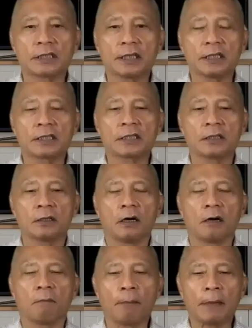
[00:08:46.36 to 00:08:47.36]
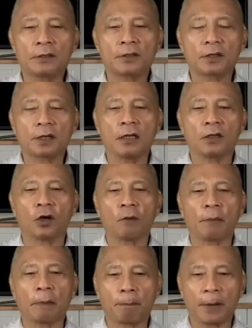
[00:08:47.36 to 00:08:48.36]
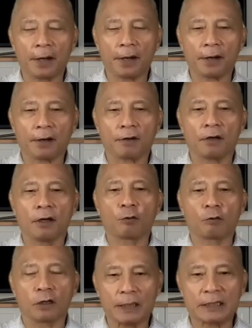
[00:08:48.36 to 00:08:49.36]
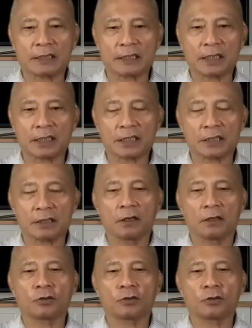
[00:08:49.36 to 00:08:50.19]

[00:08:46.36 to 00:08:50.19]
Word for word: these days are mentally, they are prepared for mid six